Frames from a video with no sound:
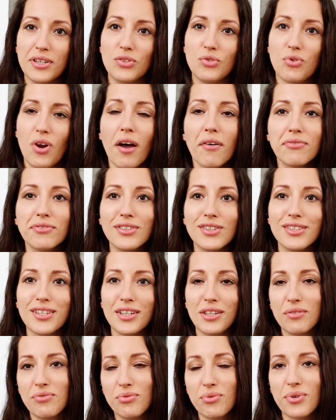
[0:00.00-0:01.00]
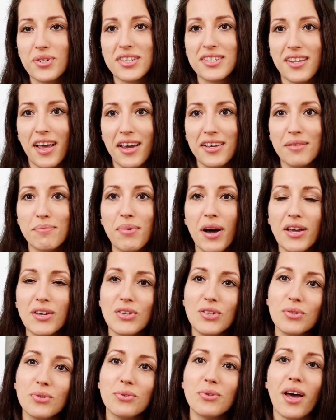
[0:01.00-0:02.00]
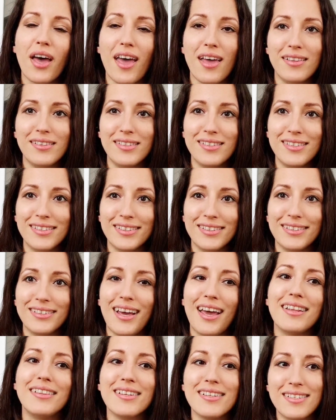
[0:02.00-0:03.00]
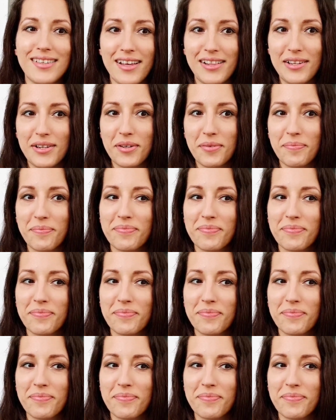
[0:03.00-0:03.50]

drafted and of course signed by you and the seller.